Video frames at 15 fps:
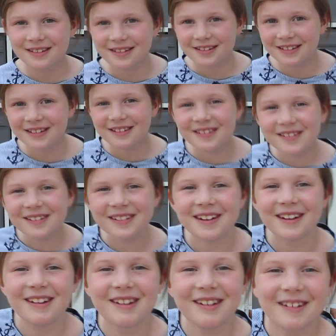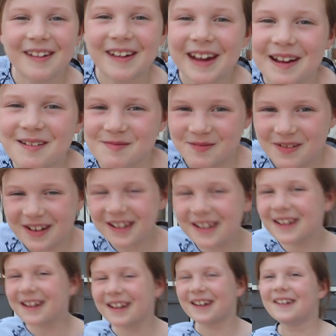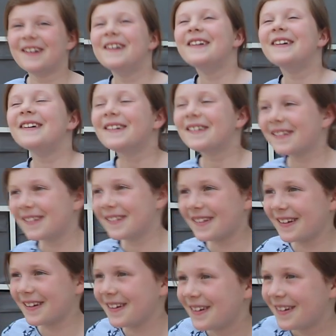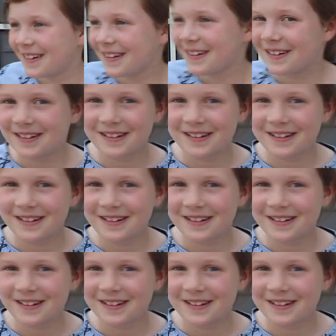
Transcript: in her lunch for school trip tomorrow. This one